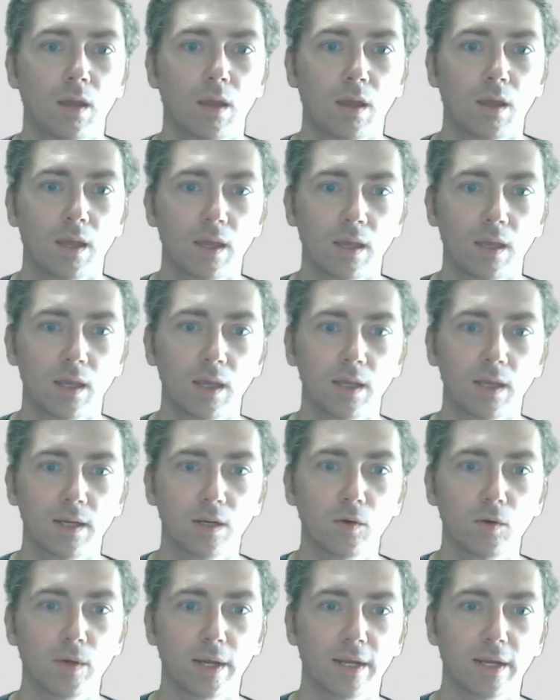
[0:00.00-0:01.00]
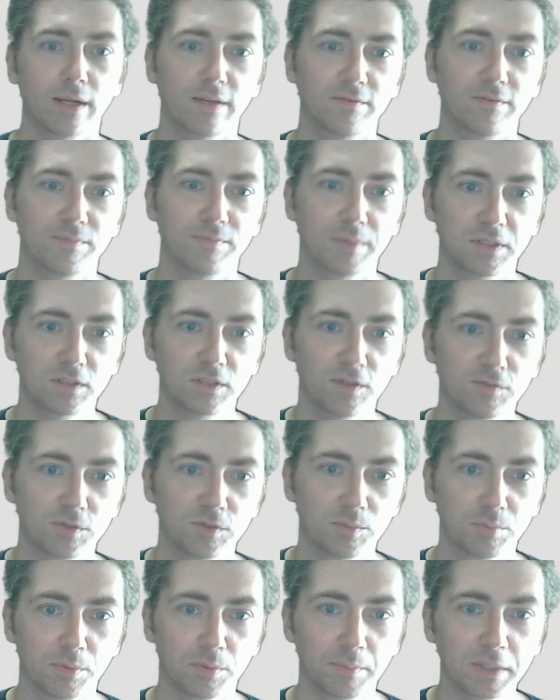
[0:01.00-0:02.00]
And, I got to give myself
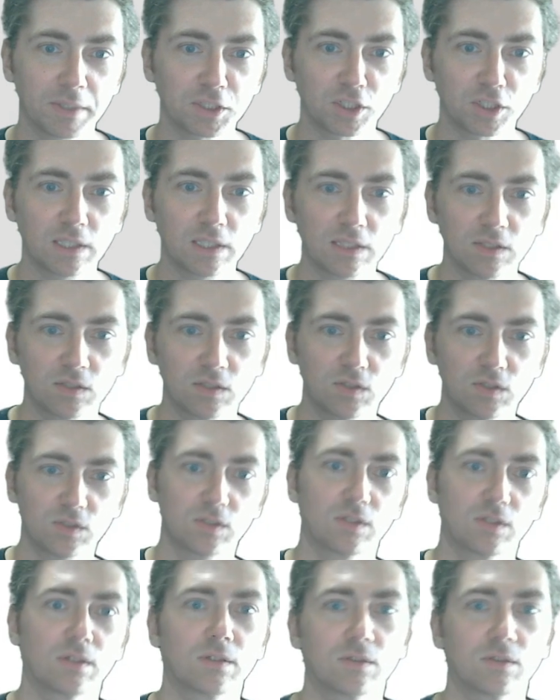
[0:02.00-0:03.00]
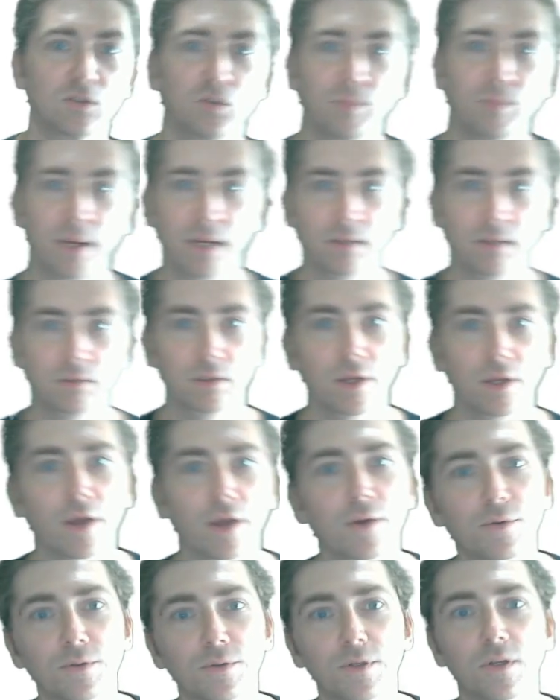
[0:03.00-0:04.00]
some permissions, do my own
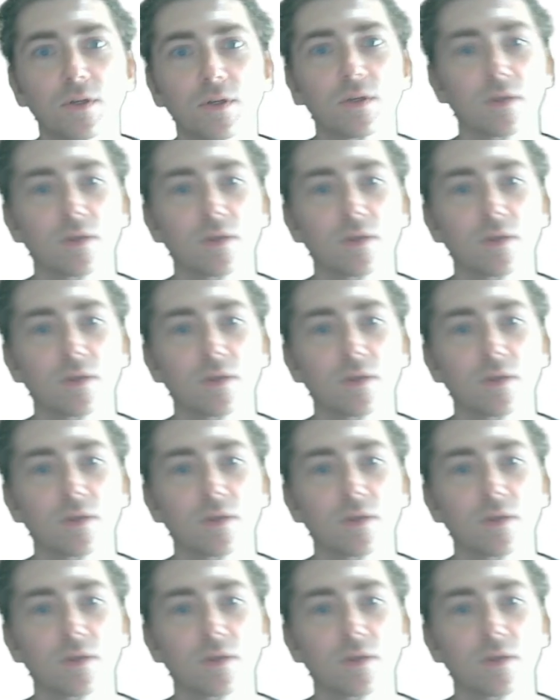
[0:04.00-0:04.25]
code.